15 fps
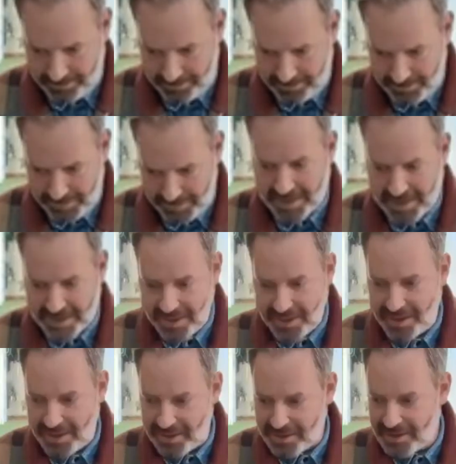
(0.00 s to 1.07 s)
Yes, it
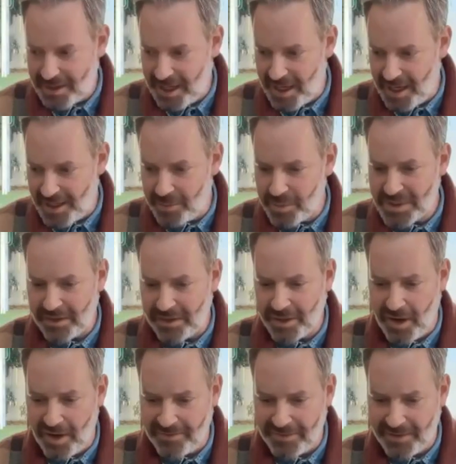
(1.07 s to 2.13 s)
is. He was on The
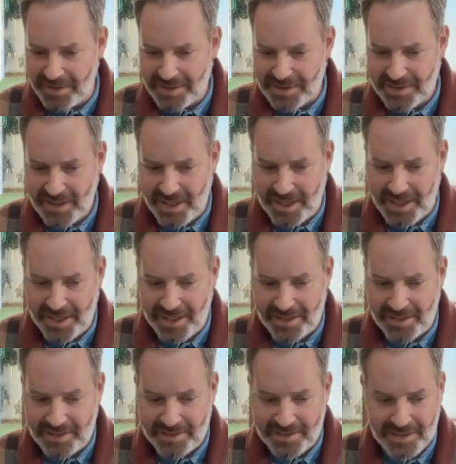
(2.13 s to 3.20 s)
Office,
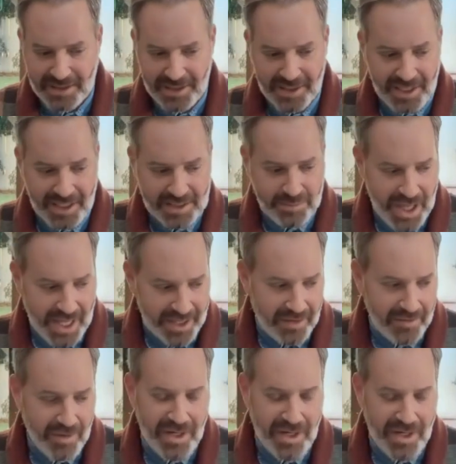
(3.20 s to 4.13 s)
and it's blanking right